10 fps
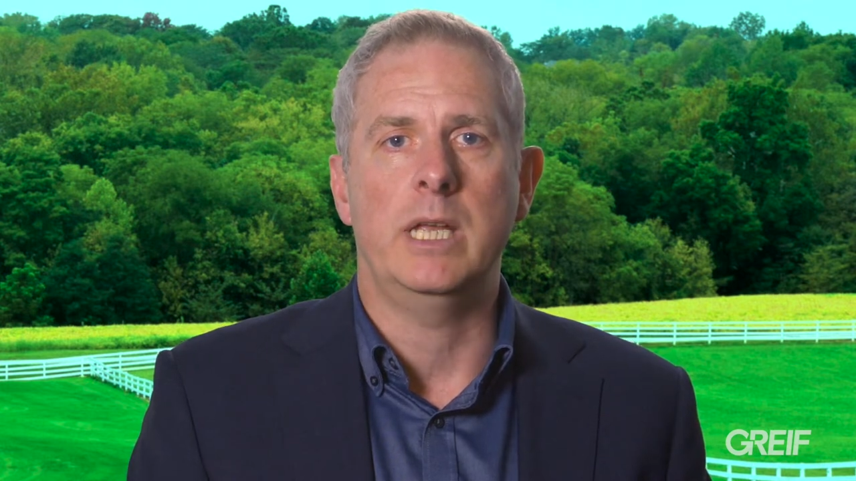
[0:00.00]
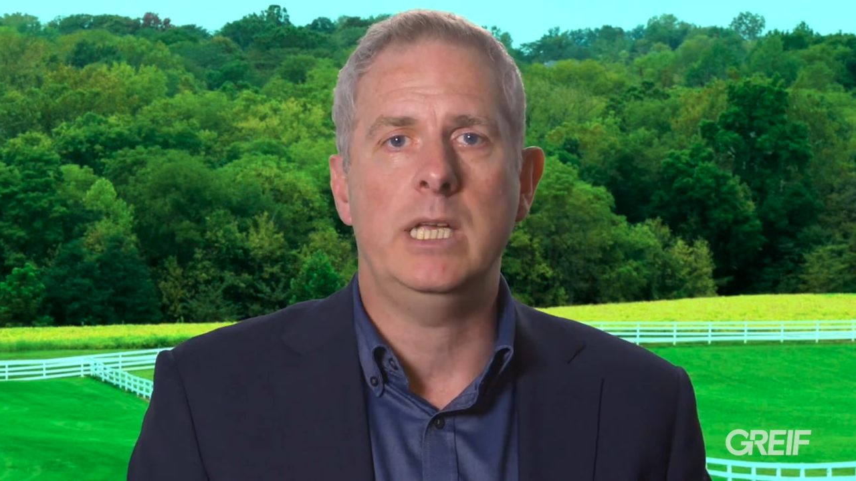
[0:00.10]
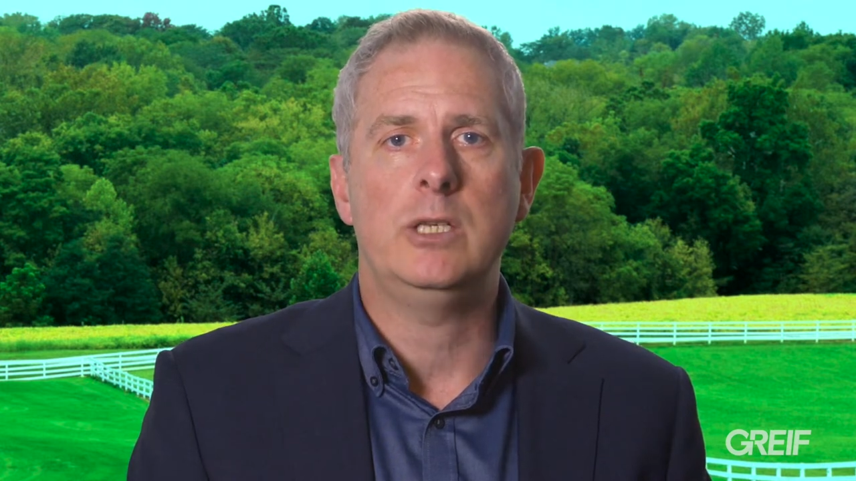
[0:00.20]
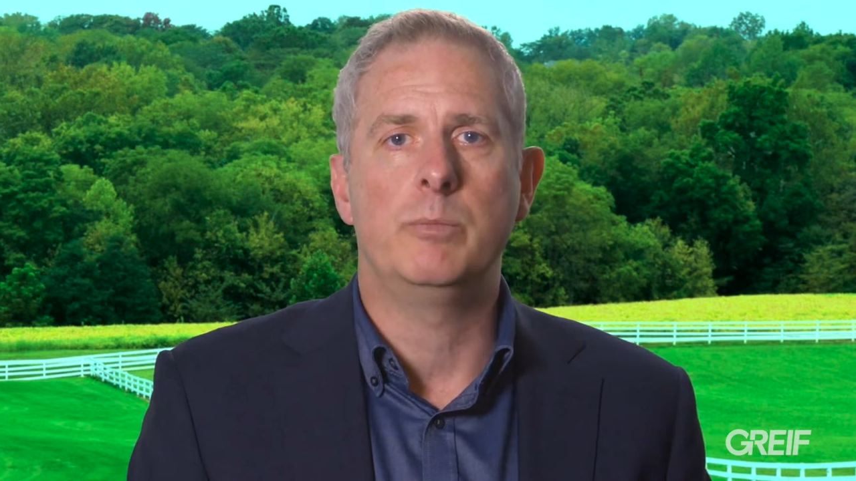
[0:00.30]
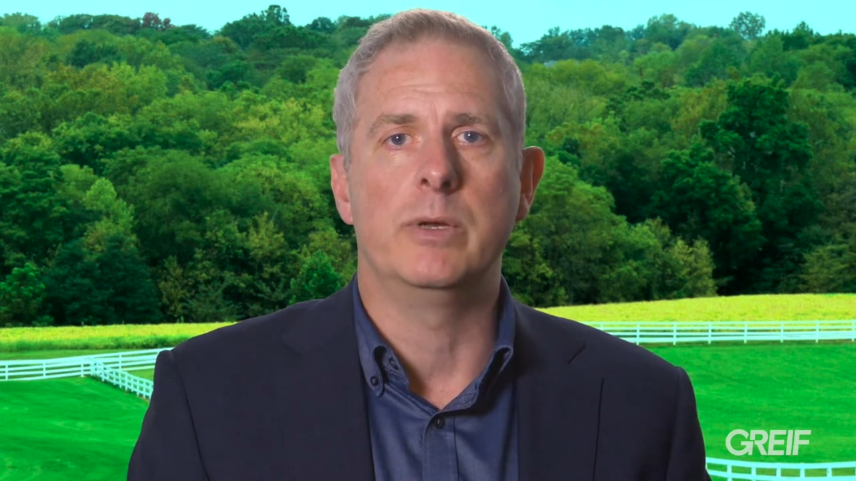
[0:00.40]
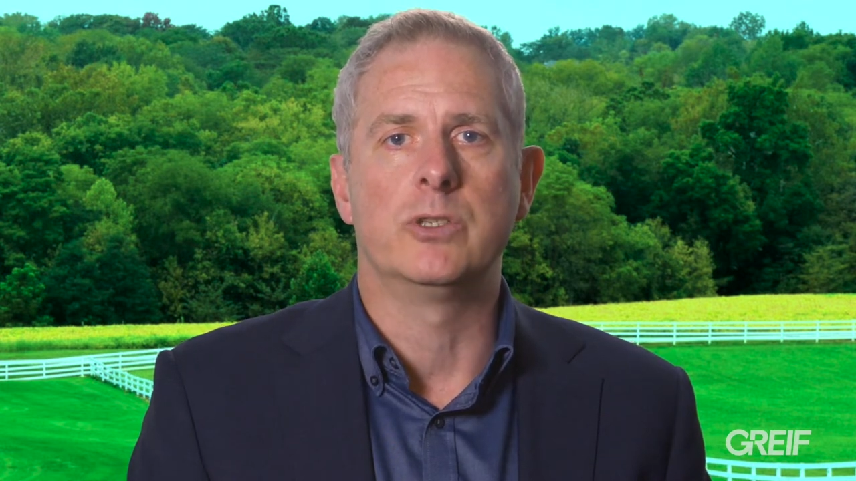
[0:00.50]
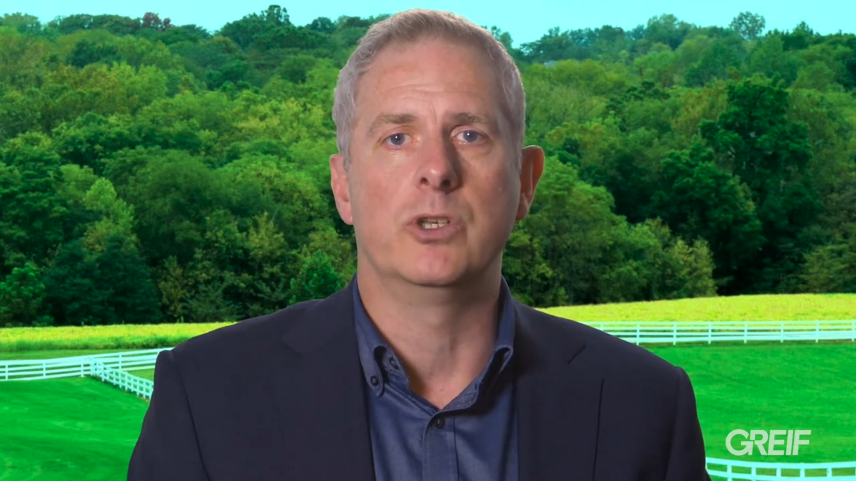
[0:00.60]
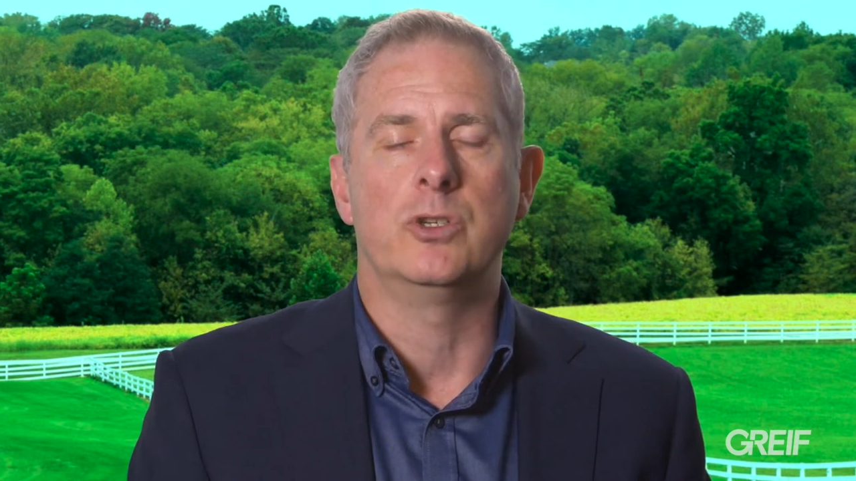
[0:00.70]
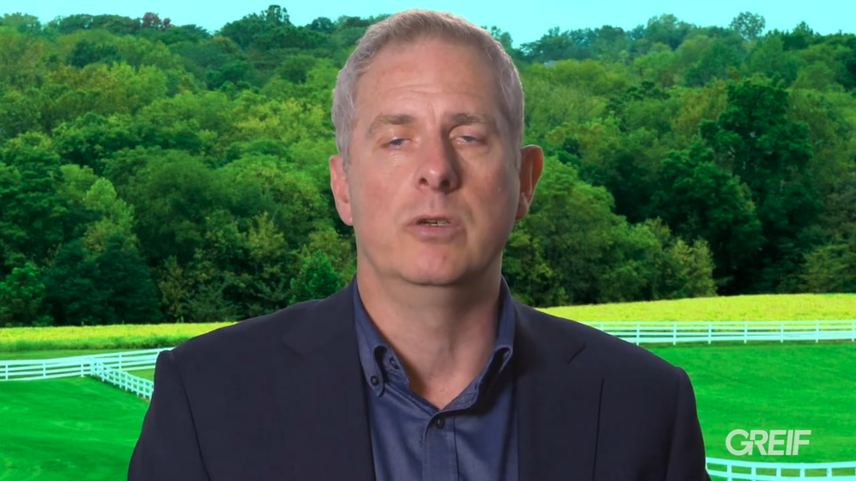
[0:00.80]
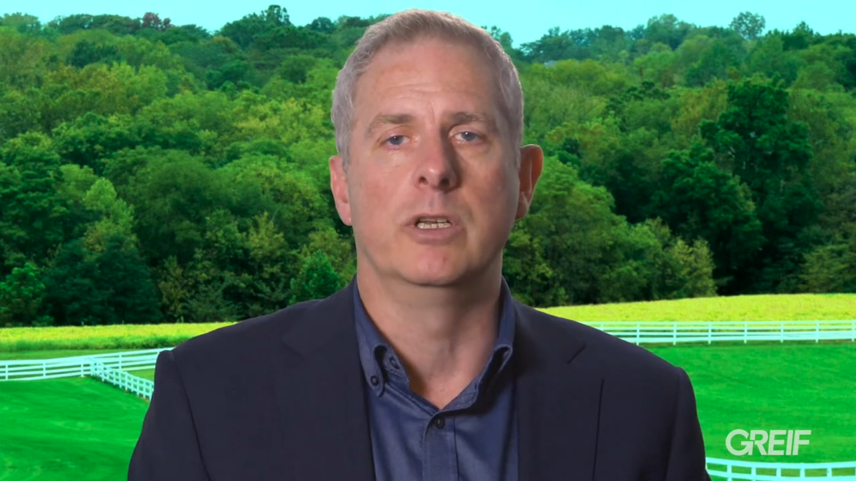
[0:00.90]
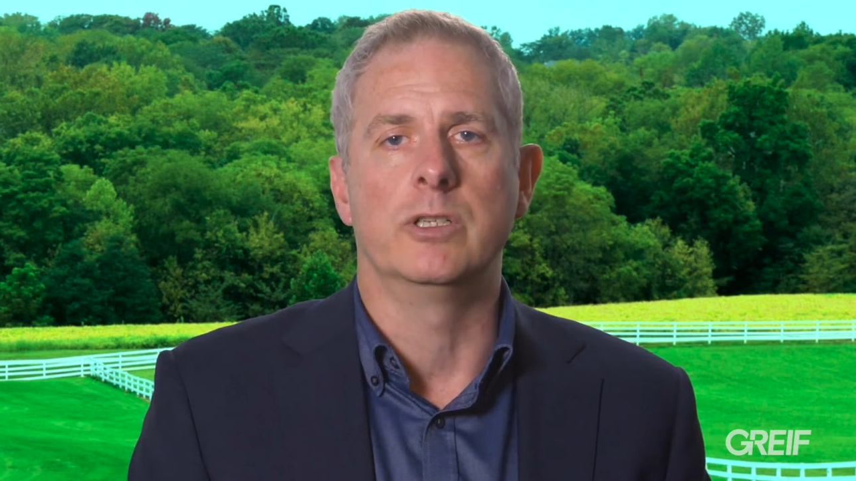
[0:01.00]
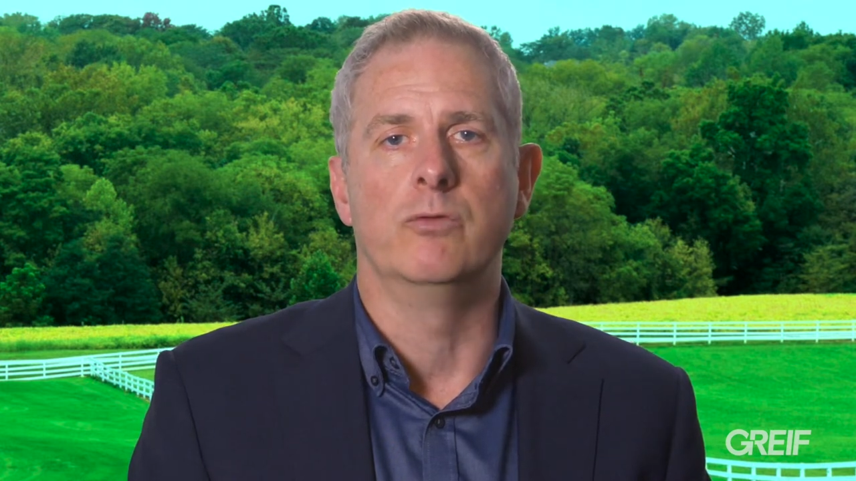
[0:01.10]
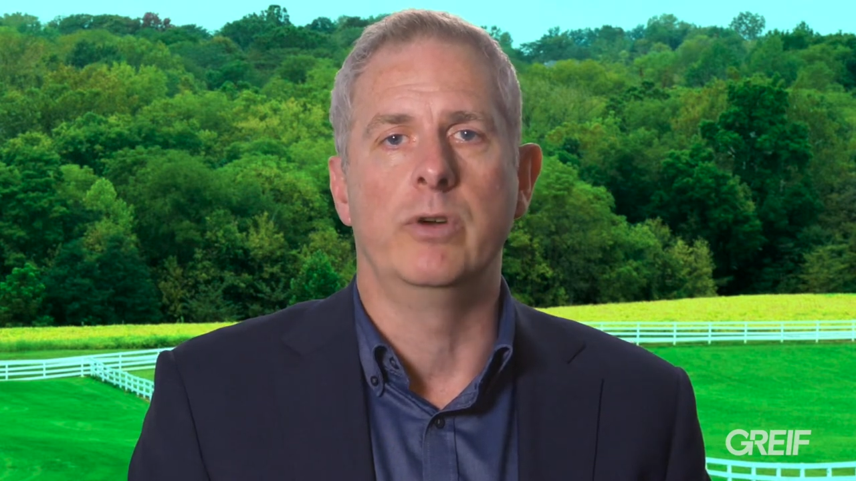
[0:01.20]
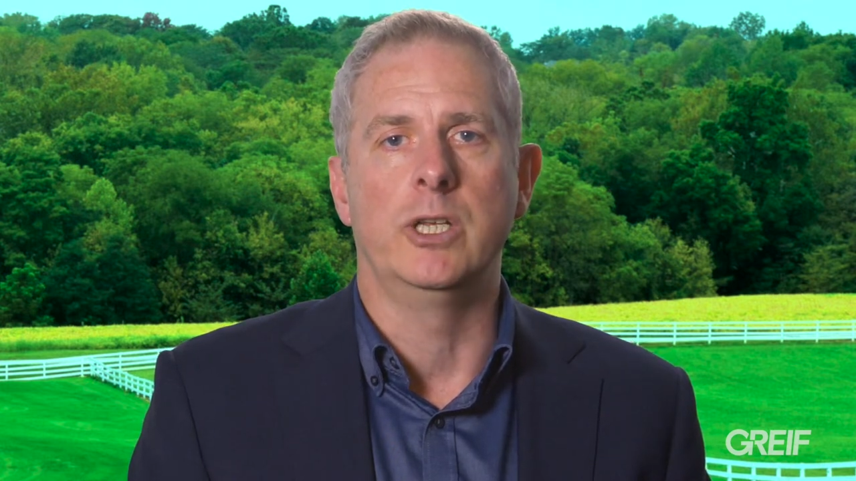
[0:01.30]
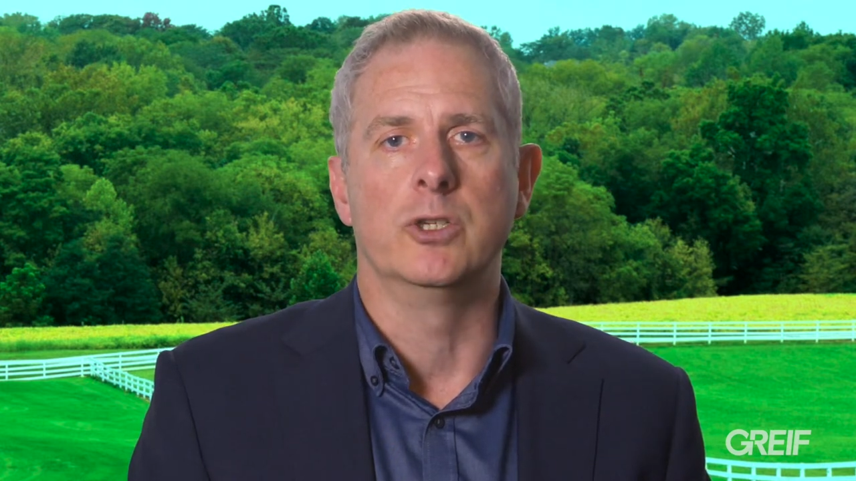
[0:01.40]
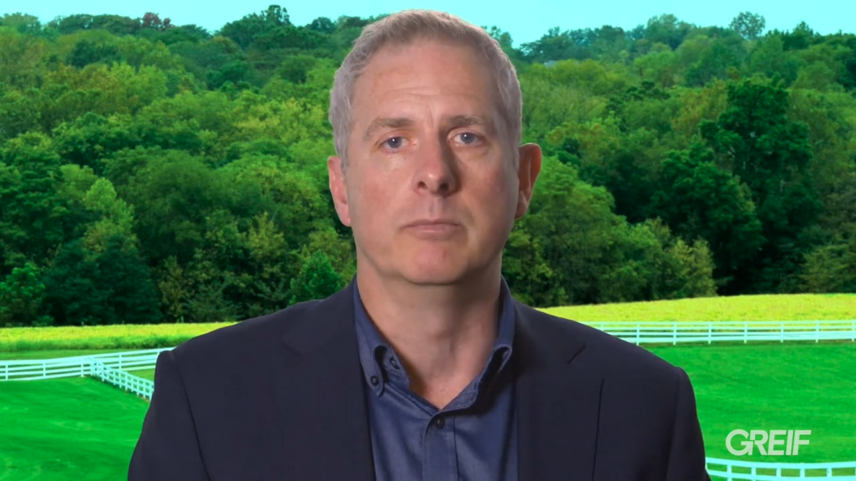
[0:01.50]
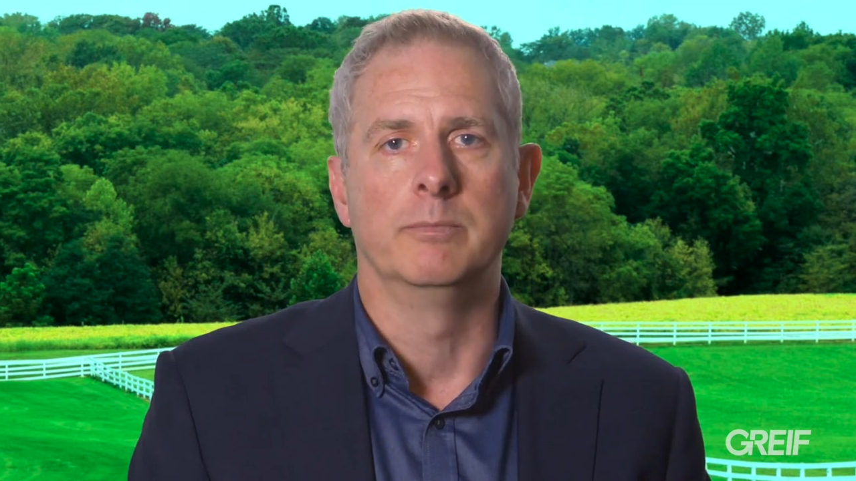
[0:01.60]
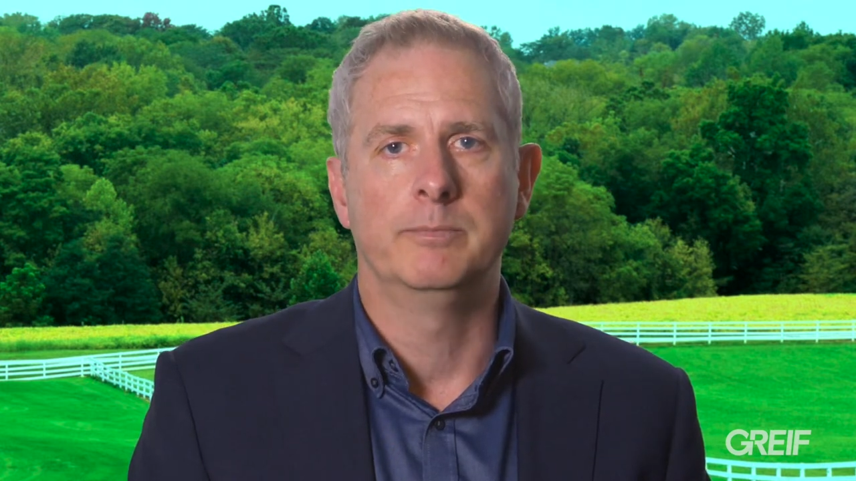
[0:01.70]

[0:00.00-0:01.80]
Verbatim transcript: each business unit and region.